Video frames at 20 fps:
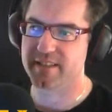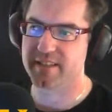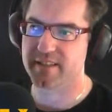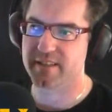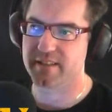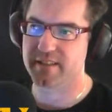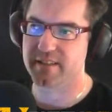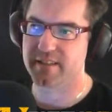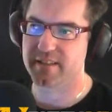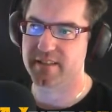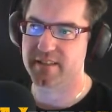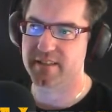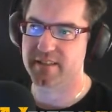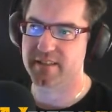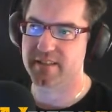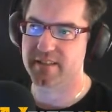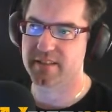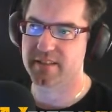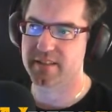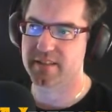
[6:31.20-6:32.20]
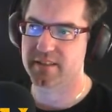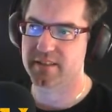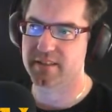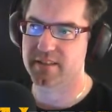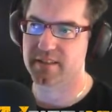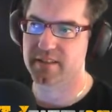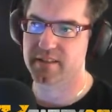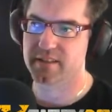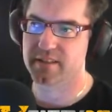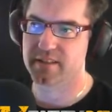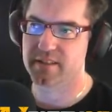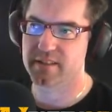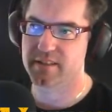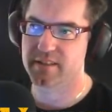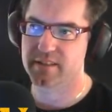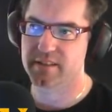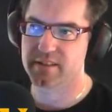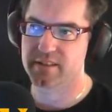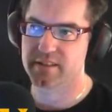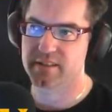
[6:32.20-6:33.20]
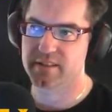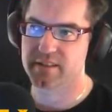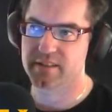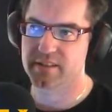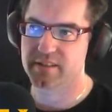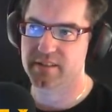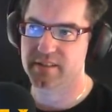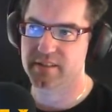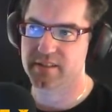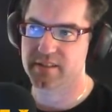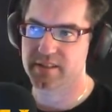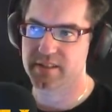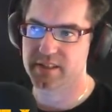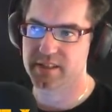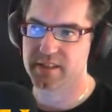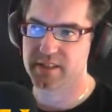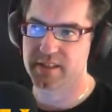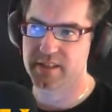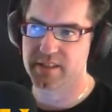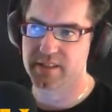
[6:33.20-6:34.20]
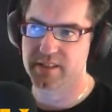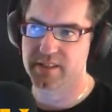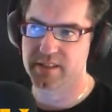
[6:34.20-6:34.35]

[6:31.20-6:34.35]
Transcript: (no one is talking)